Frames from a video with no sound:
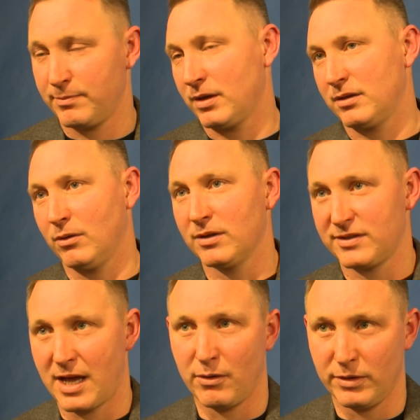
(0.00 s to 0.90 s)
but
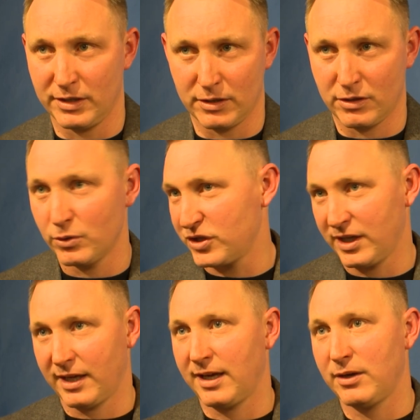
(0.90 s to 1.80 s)
also our
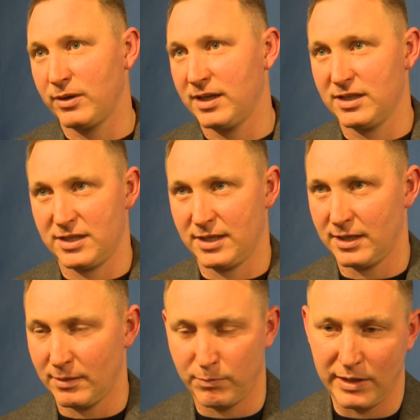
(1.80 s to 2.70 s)
coaching and
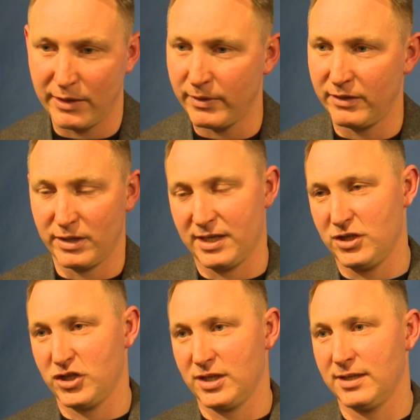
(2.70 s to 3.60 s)
education, player
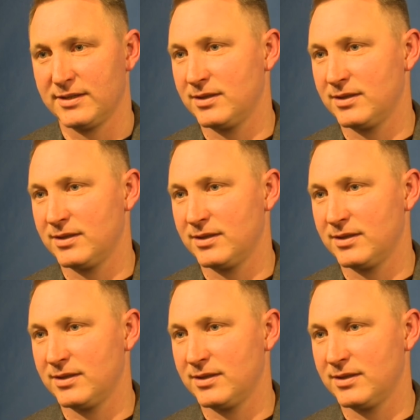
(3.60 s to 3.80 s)
education.